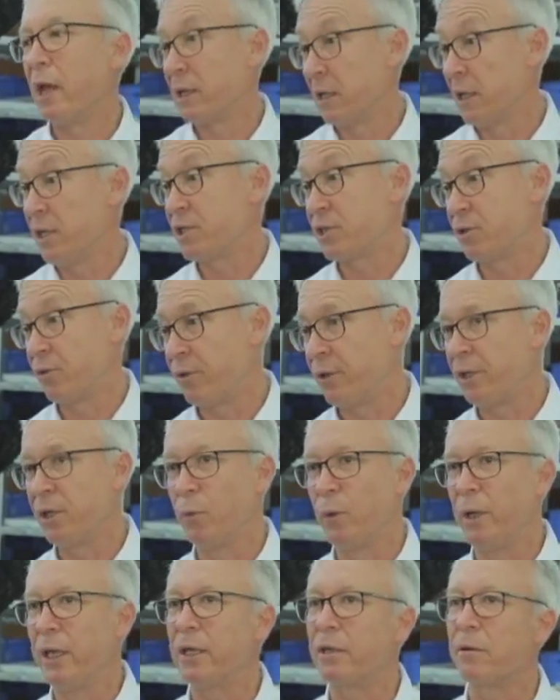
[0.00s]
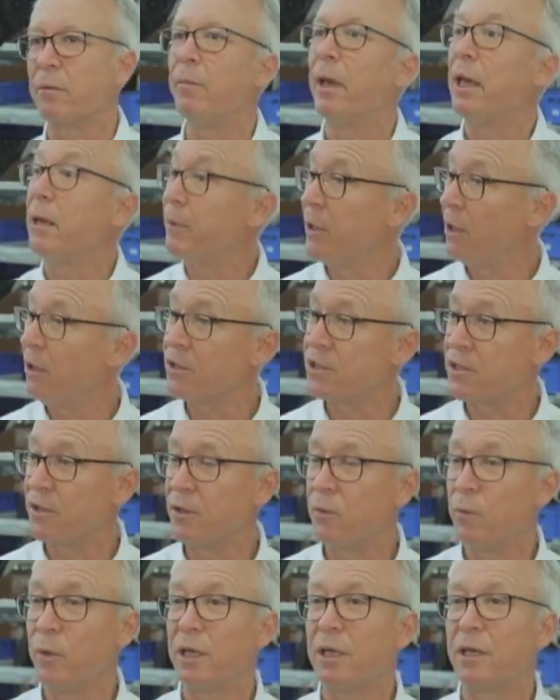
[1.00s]
at least during the week, maybe also
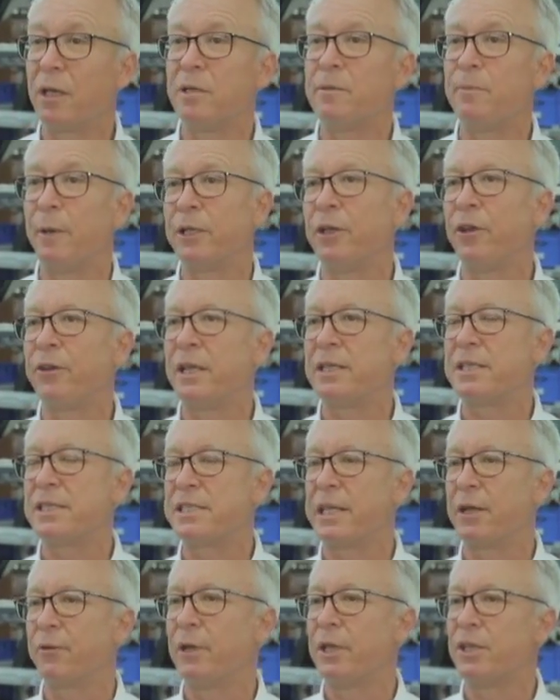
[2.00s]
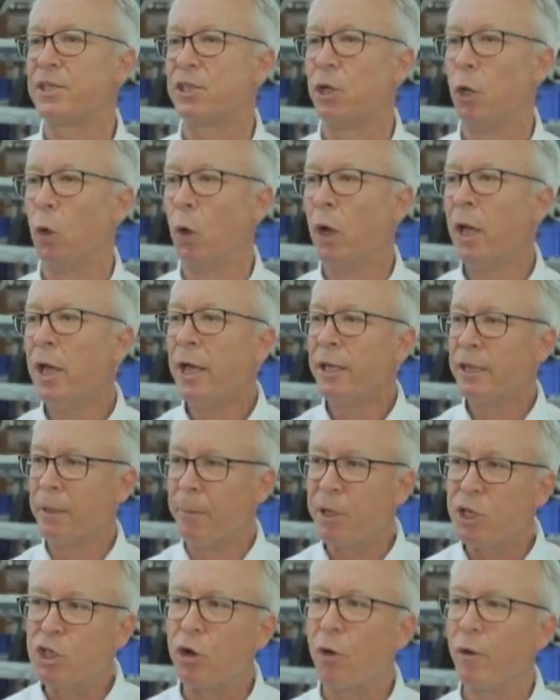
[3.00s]
on the weekend, but not necessarily so, the
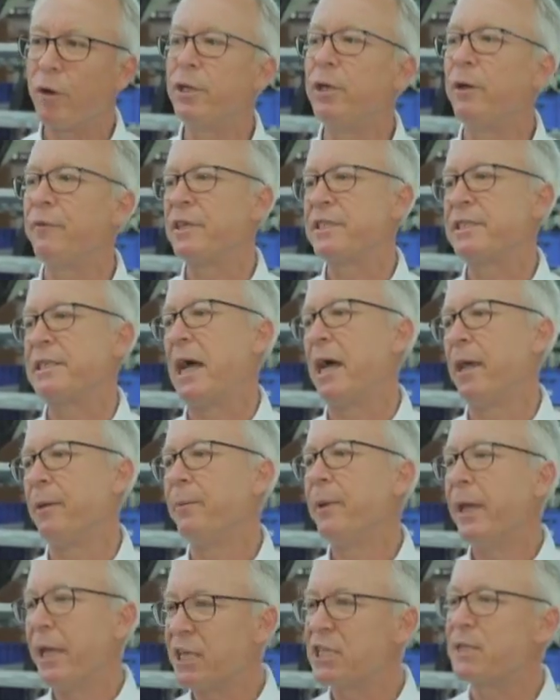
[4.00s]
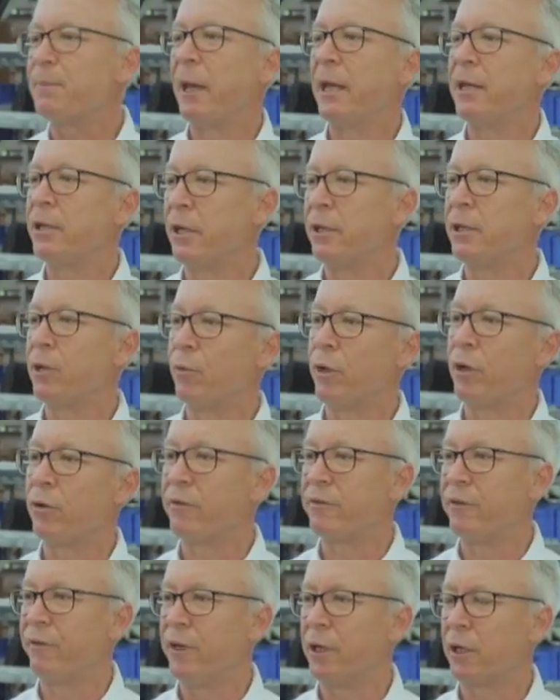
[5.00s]
majority of his time is spent in the rear
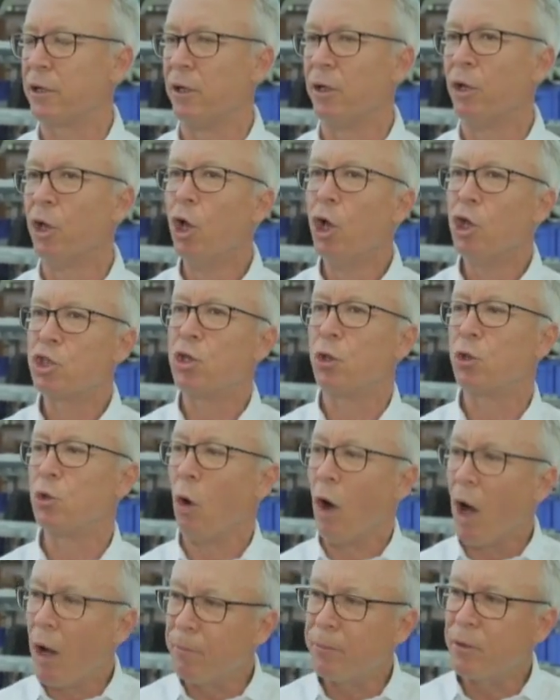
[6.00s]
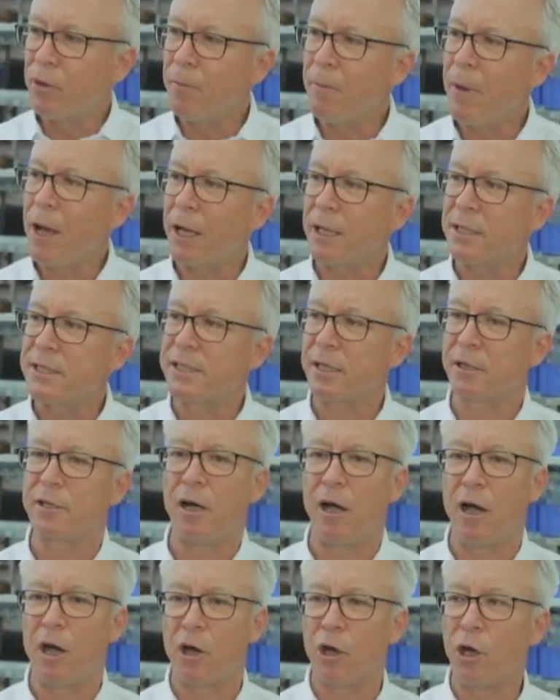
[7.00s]
of the vehicle. So to optimize the
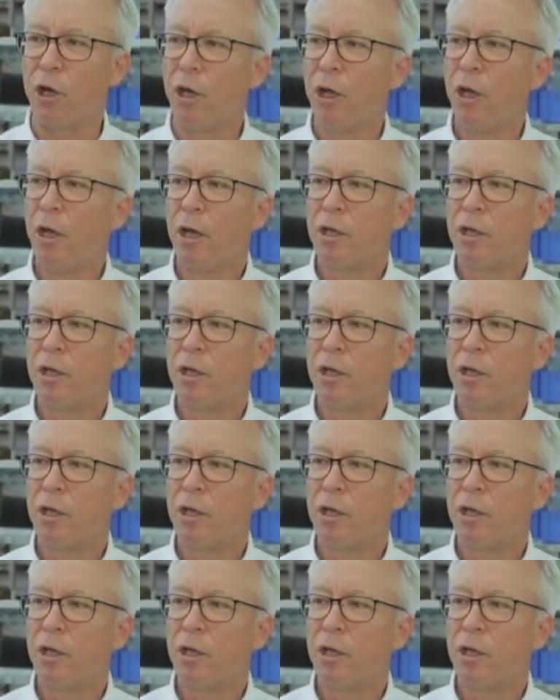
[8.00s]
car